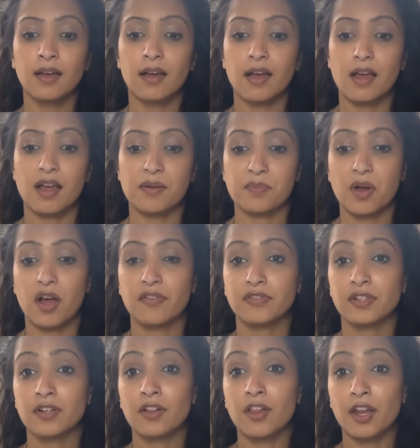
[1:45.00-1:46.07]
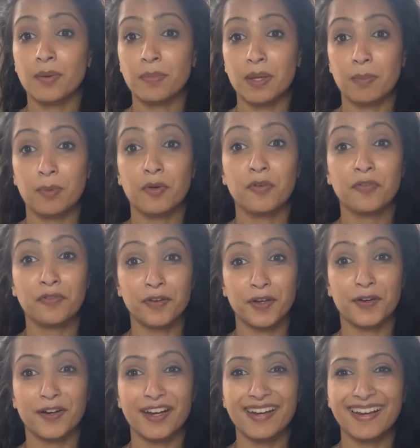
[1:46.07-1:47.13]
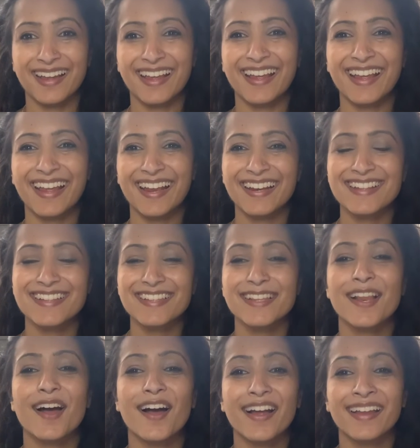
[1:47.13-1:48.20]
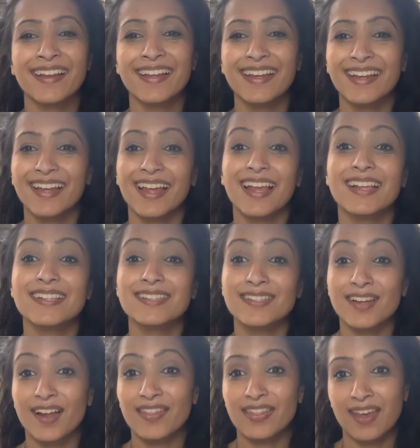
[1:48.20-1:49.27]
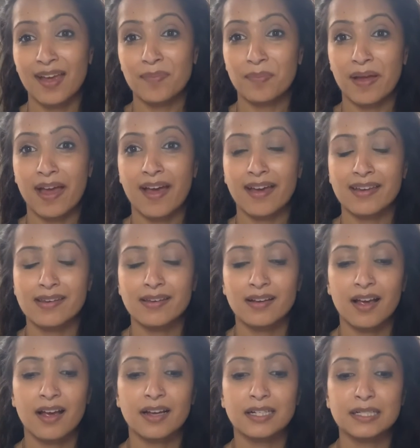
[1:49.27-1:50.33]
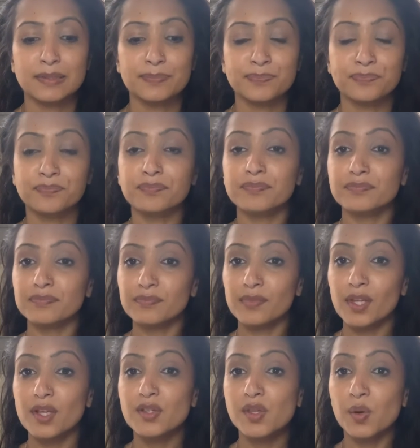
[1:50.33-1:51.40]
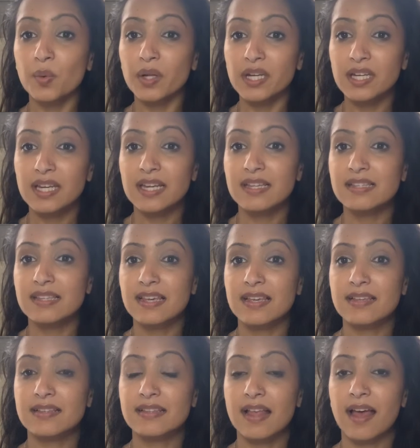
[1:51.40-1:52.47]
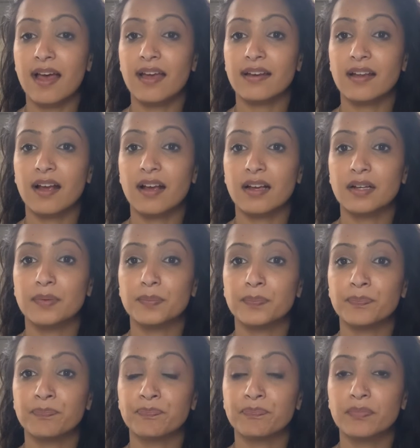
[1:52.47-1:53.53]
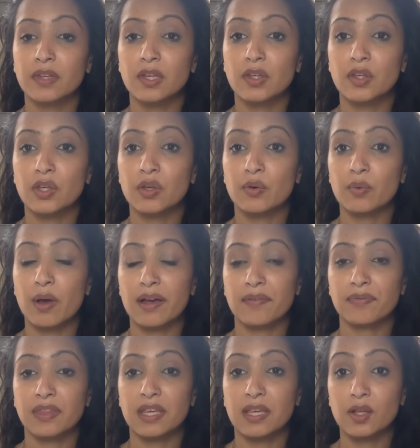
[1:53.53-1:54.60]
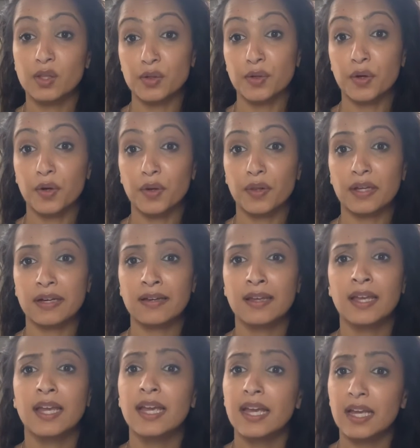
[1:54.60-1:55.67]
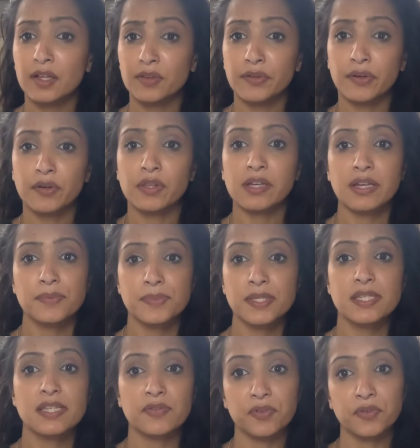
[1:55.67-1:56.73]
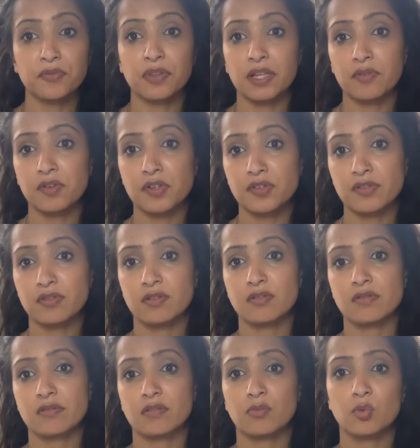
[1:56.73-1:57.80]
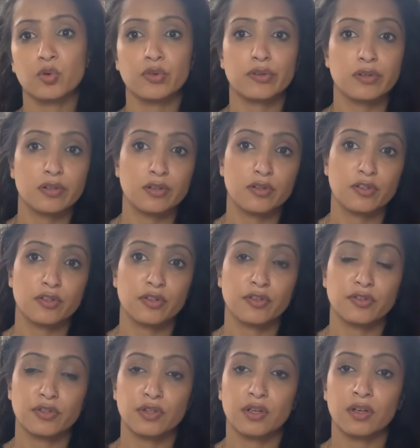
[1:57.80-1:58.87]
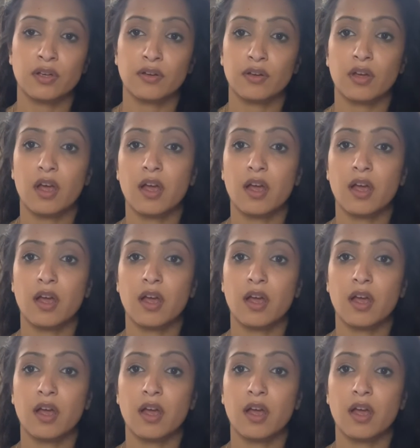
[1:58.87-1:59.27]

Often a lot of people fear it, and it's not that bad. So what it is that you have the glucola, and glucola comes in different flavors. There's the orange, there's a